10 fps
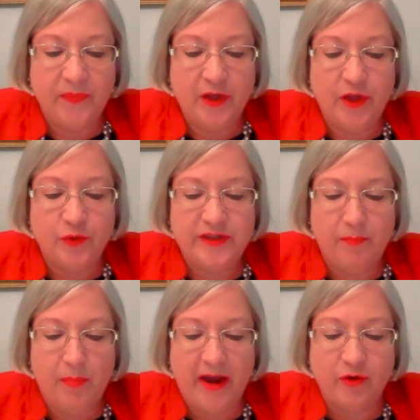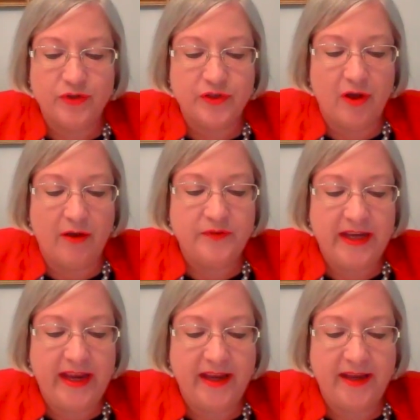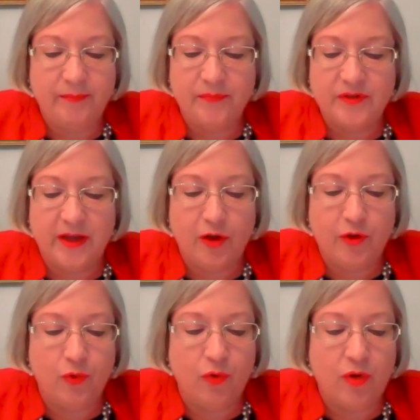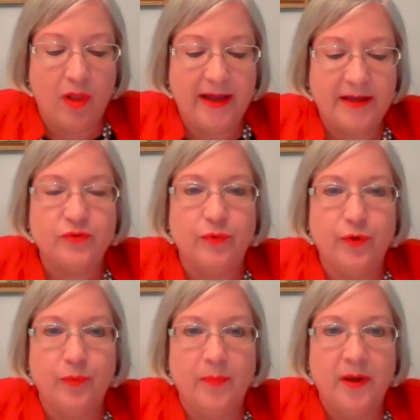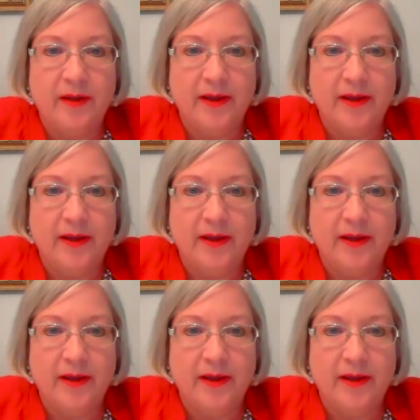using Microsoft Teams and Google Classroom